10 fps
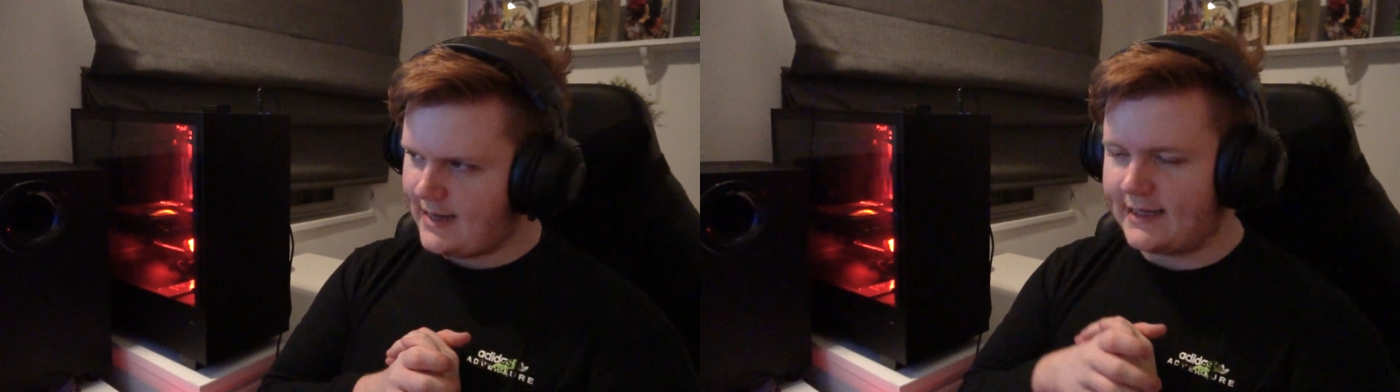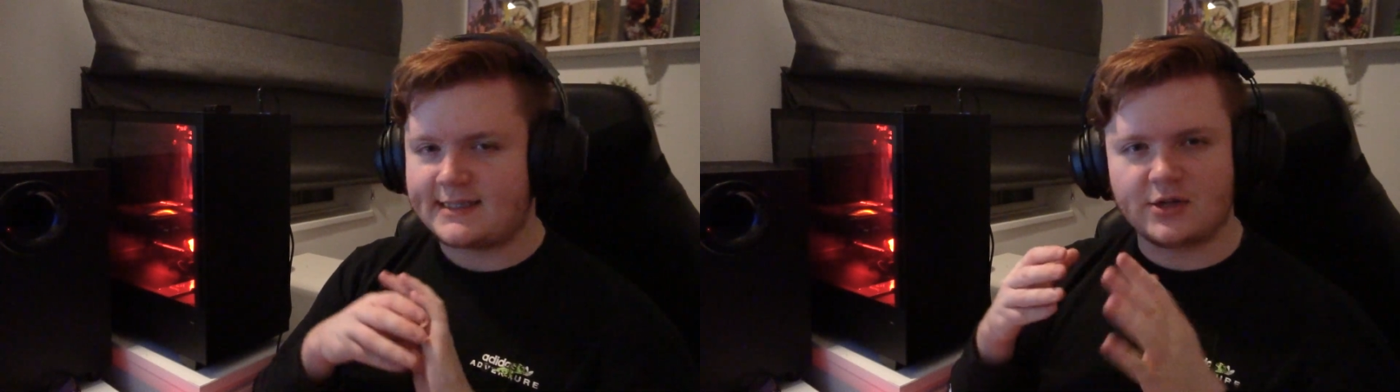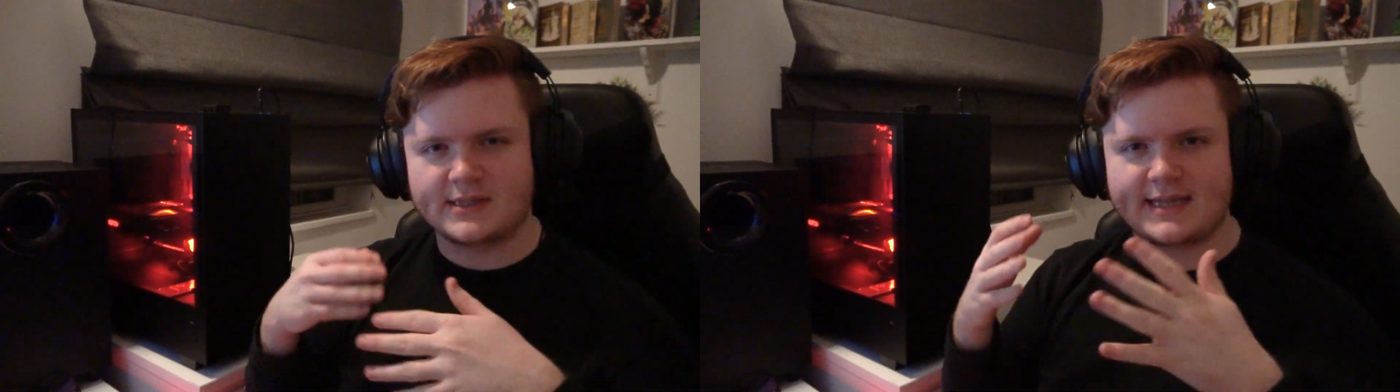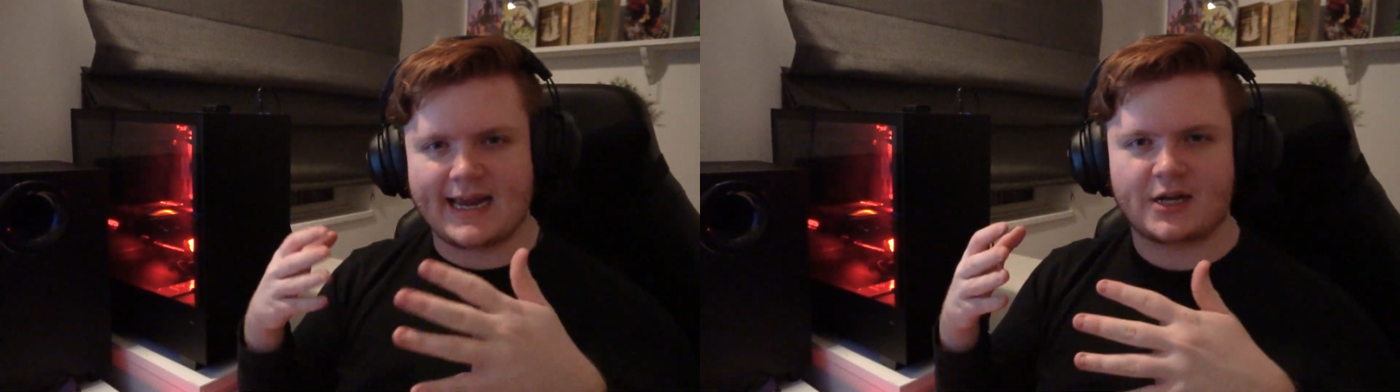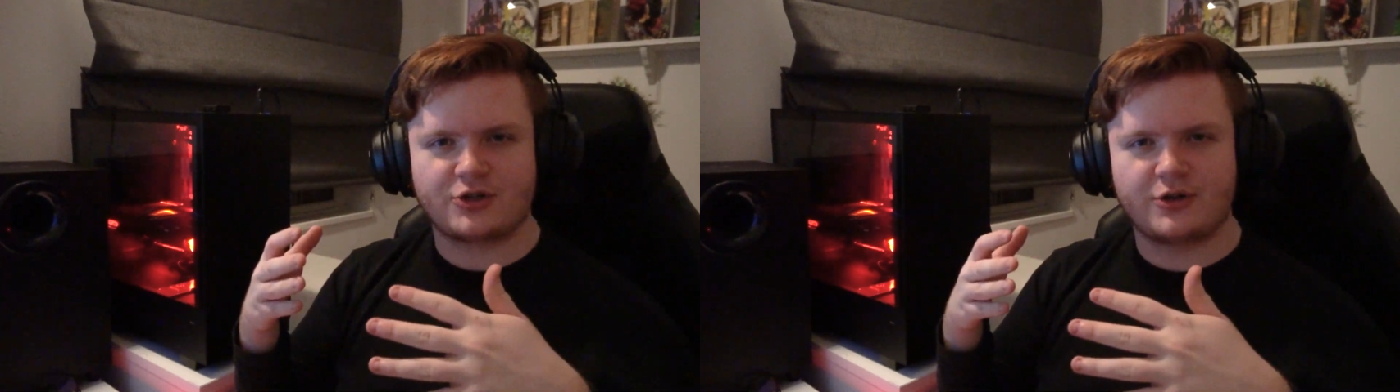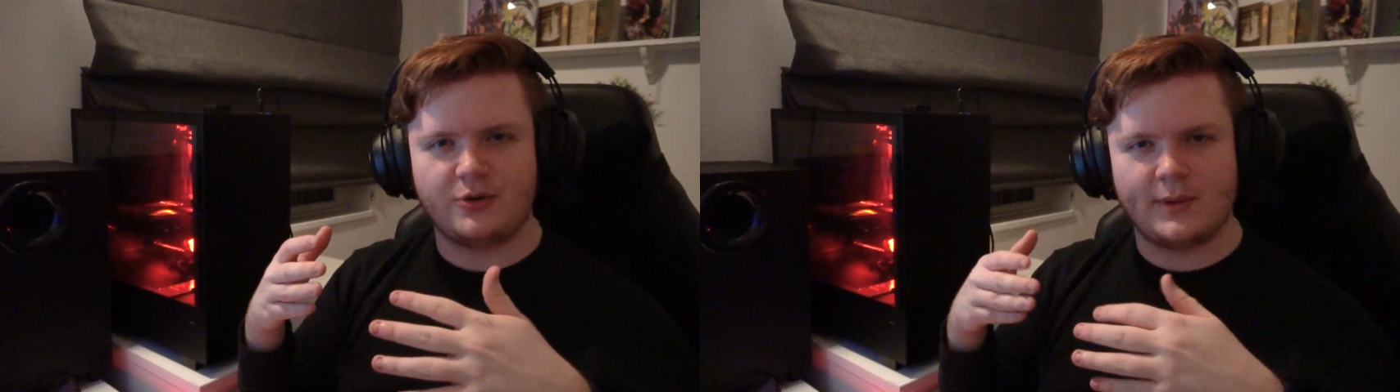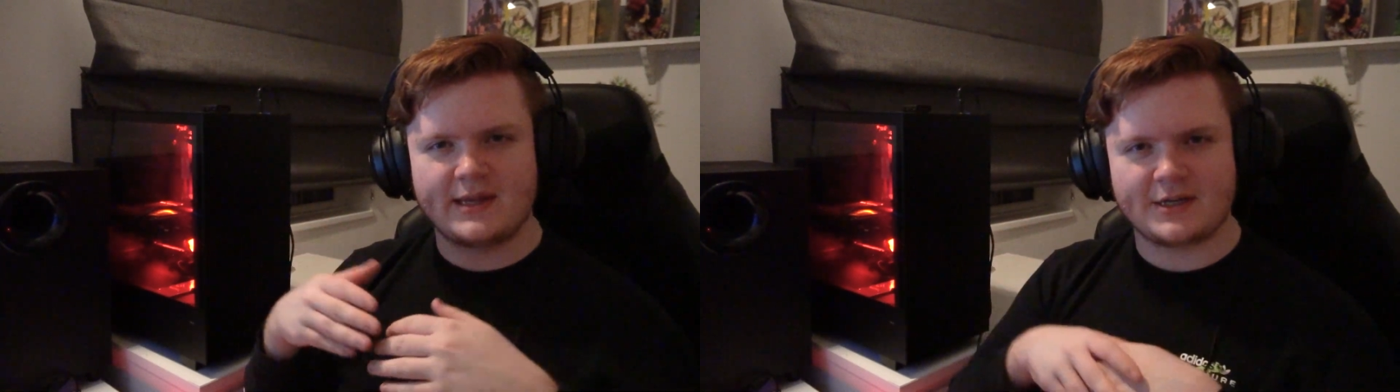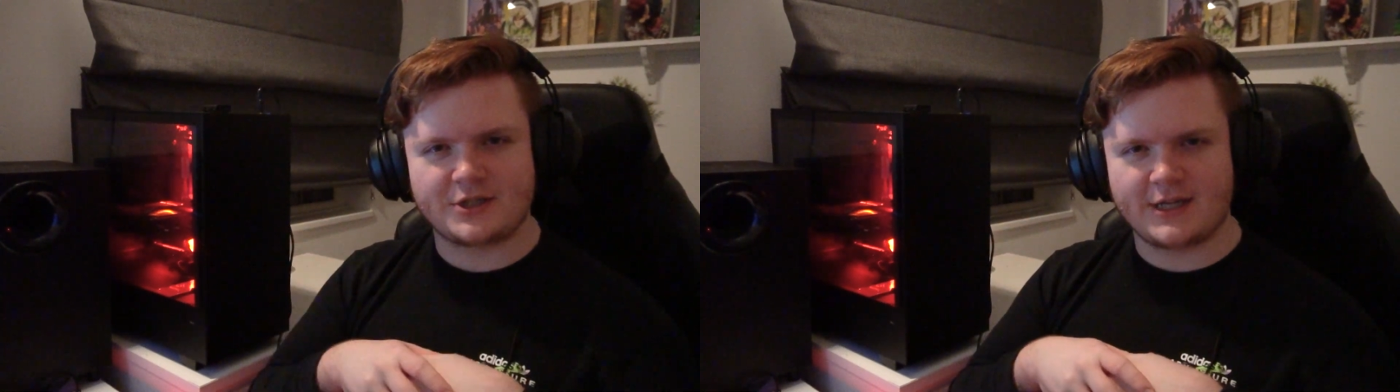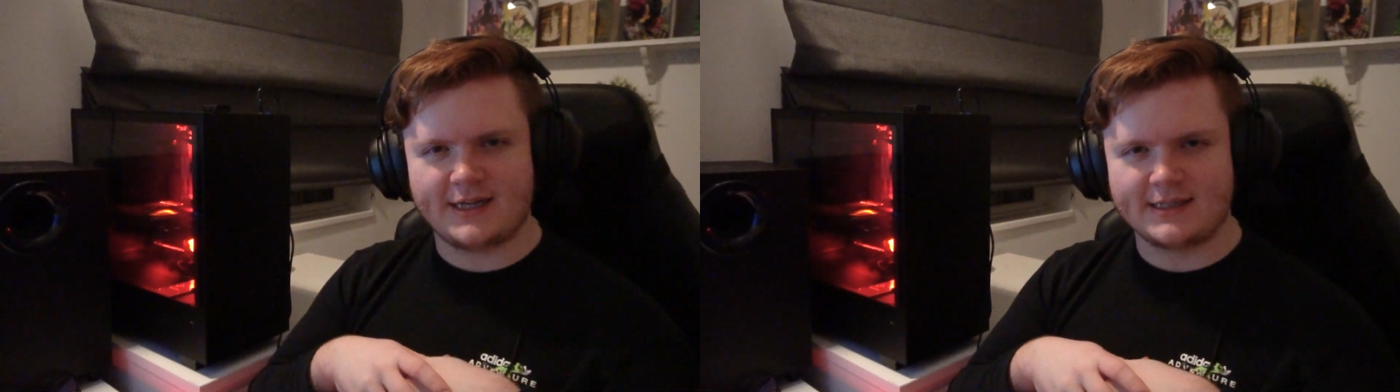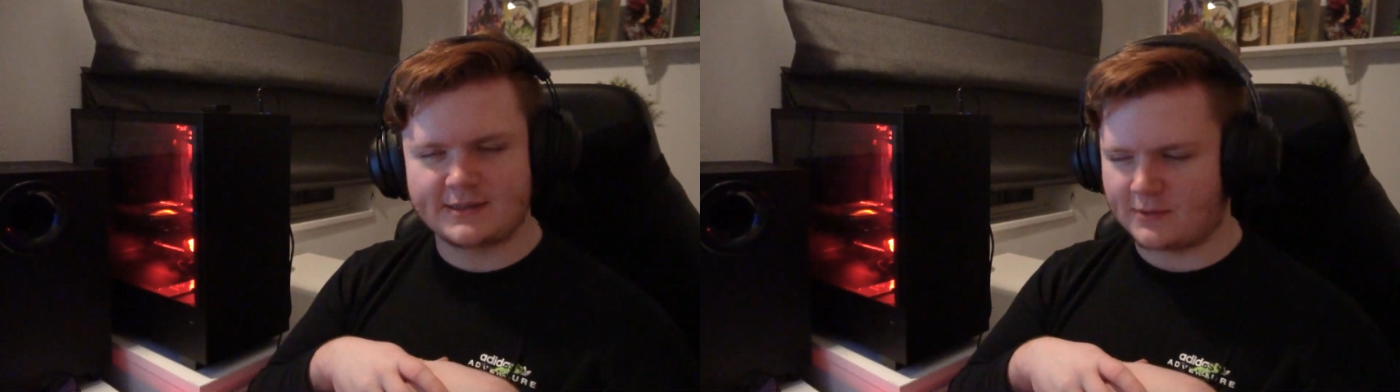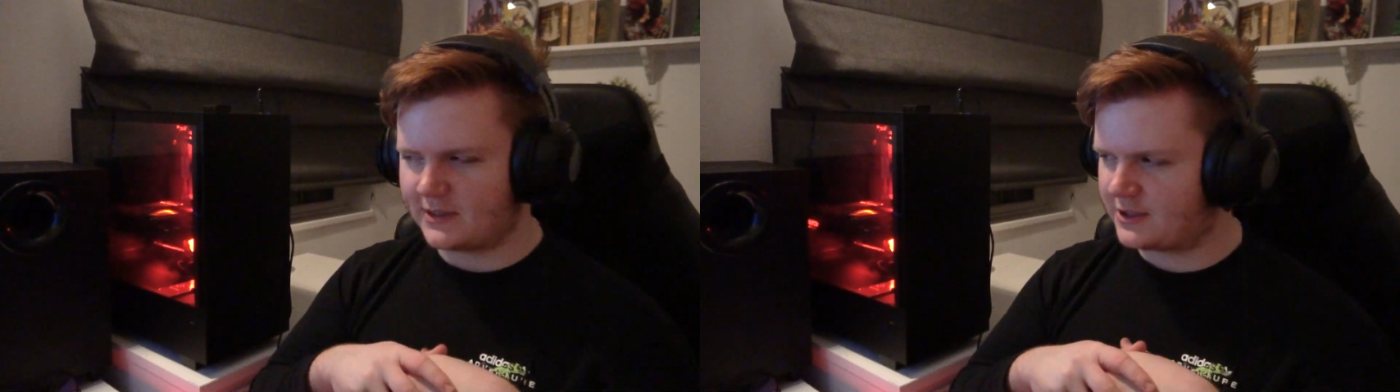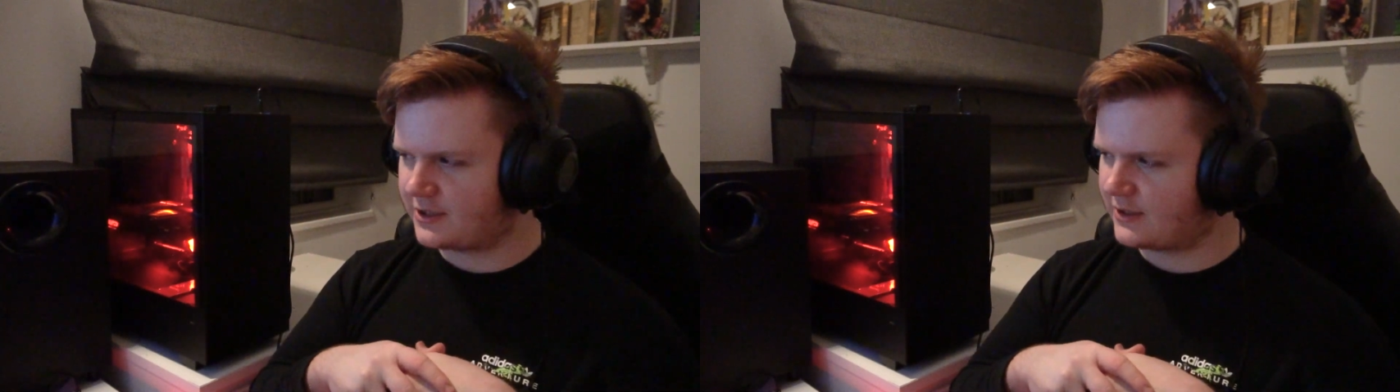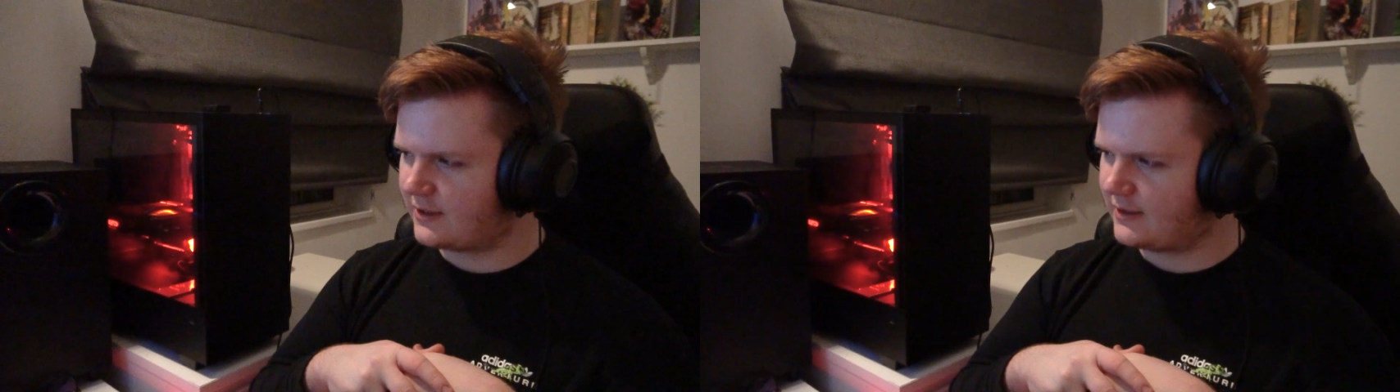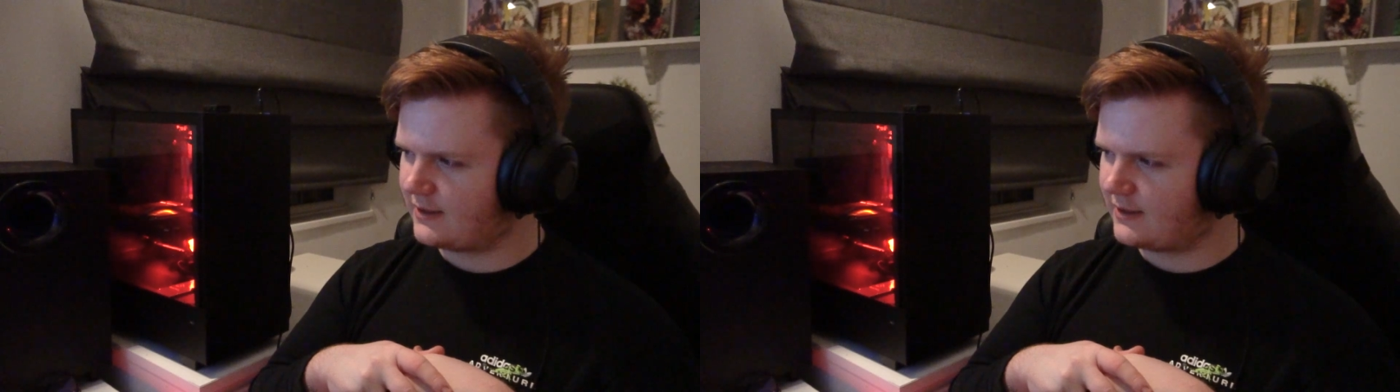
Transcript: he's not as theatrical with it as she is, which